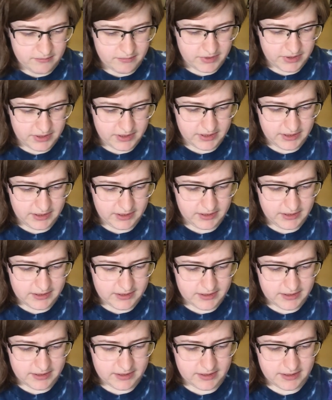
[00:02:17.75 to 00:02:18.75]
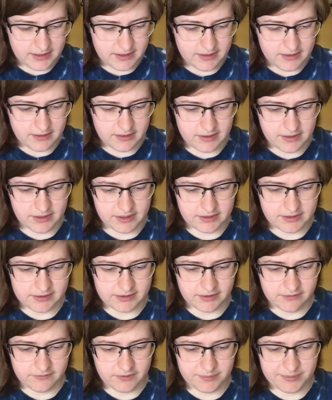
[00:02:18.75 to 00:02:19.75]
but these are the
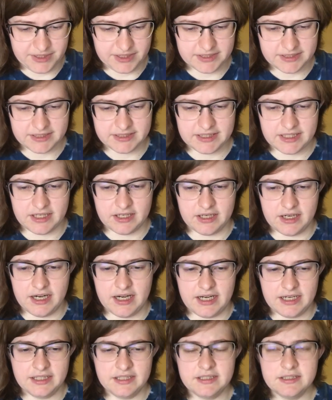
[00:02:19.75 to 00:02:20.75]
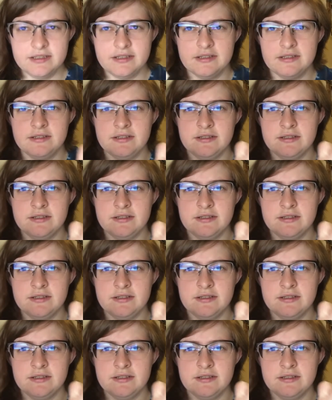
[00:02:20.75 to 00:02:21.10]
silver pieces that are on it,